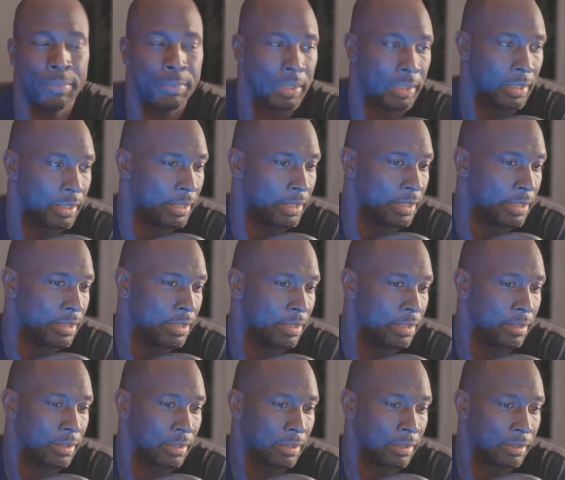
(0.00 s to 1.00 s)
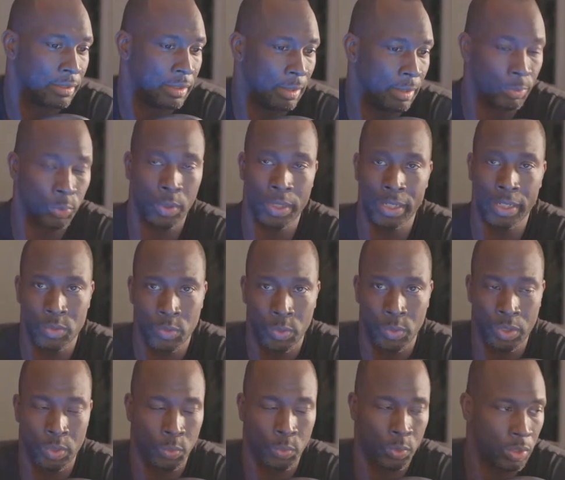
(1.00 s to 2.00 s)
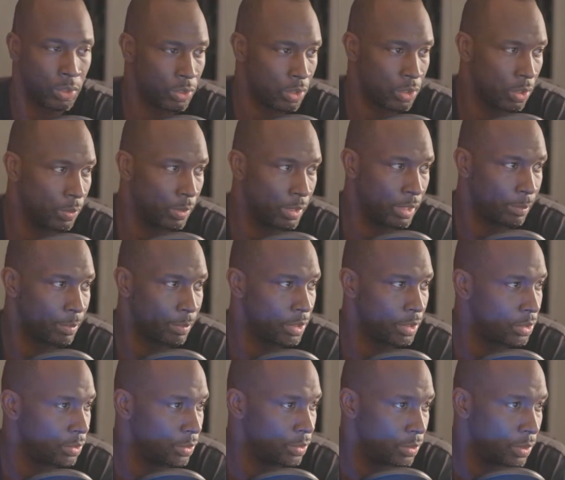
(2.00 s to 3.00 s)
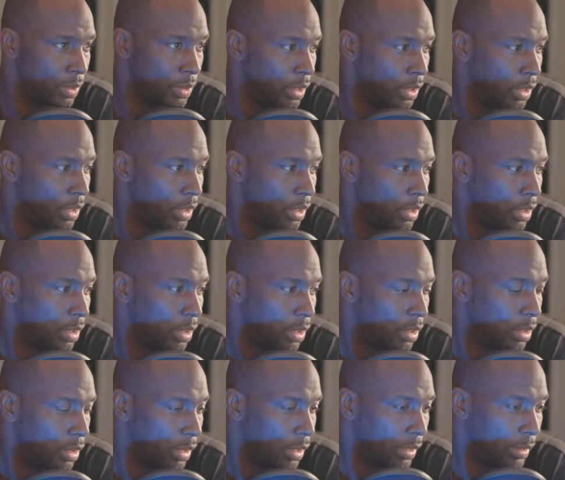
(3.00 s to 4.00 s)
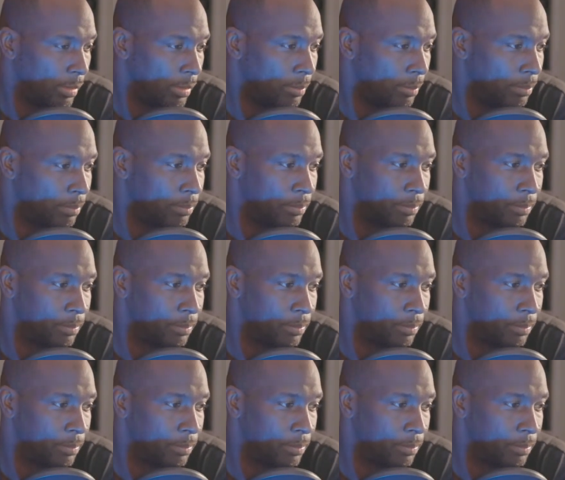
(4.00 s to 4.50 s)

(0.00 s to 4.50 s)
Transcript: Because number one, that's where the world's going. Number two, um,